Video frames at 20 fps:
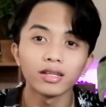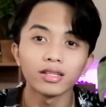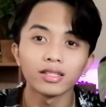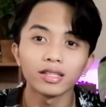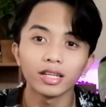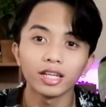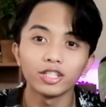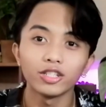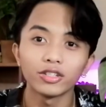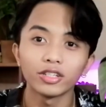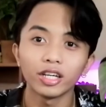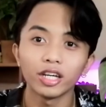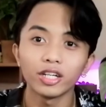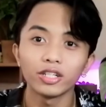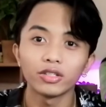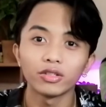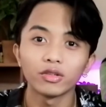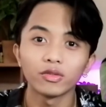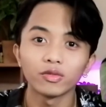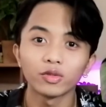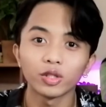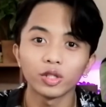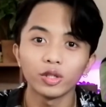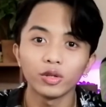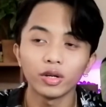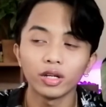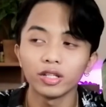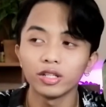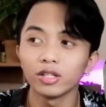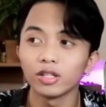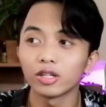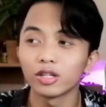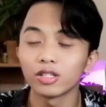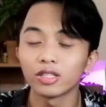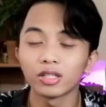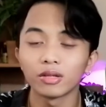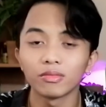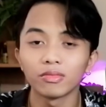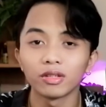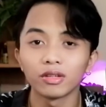educational for you and you learned
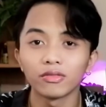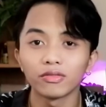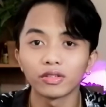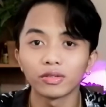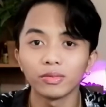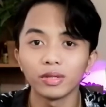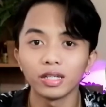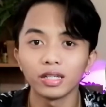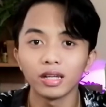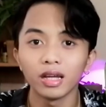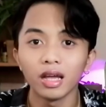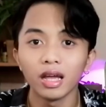something from it.